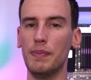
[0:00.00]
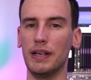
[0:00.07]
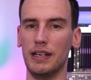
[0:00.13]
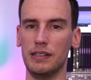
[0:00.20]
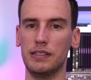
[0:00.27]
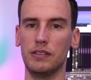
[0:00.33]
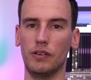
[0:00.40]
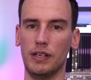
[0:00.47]
but
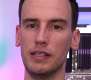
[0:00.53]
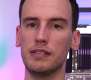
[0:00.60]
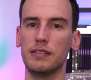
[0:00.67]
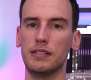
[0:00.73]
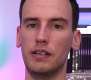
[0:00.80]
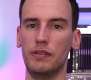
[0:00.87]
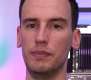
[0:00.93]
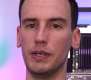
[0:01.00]
that's not
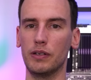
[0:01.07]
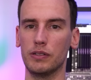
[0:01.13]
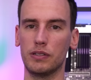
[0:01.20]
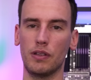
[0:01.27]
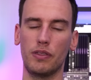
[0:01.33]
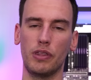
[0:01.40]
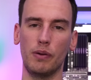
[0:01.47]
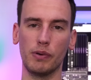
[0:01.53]
necessary,
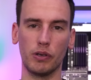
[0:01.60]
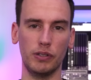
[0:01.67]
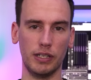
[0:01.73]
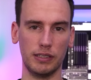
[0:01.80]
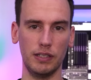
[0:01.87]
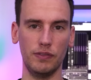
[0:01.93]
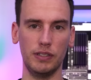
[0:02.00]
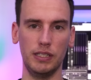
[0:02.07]
because thermal
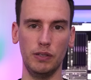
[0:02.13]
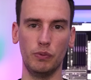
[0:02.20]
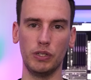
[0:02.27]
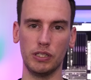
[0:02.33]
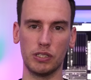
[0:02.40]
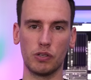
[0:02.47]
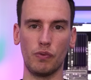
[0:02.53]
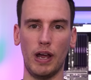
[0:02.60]
conductivity would
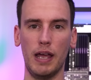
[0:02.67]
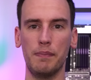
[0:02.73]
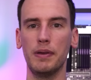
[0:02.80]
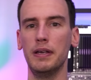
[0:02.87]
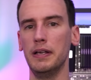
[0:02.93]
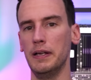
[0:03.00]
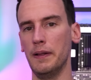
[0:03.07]
describe